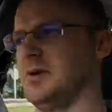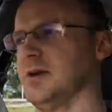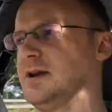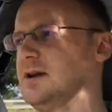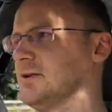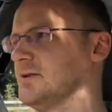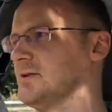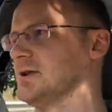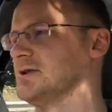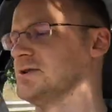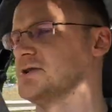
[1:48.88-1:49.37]

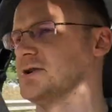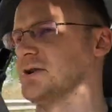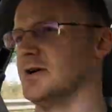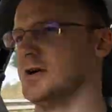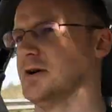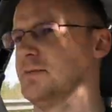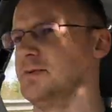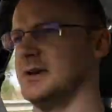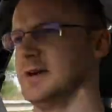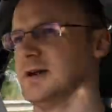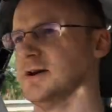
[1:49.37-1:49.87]
on the
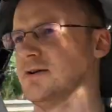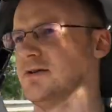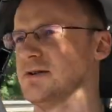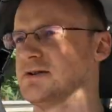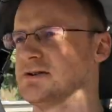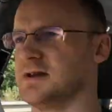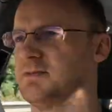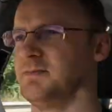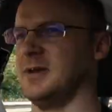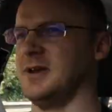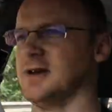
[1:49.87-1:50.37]
job. You know,
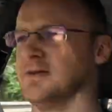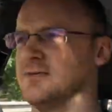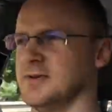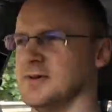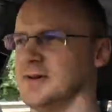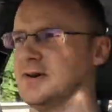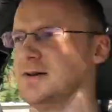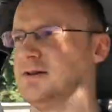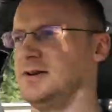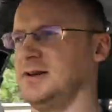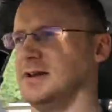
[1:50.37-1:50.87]
it's a bit of
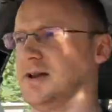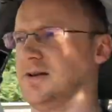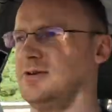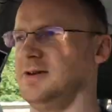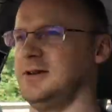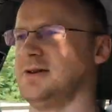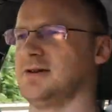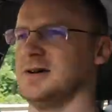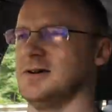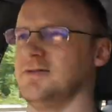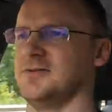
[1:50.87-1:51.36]
a, you know, and
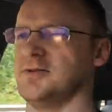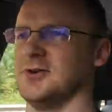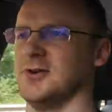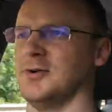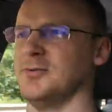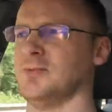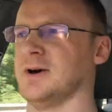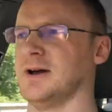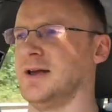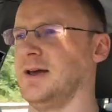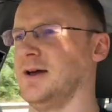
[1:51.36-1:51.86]
you kind of got
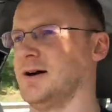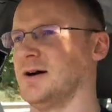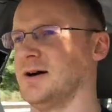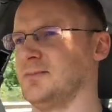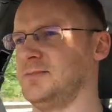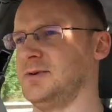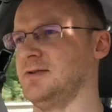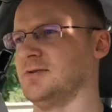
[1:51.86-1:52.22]
to weigh it up.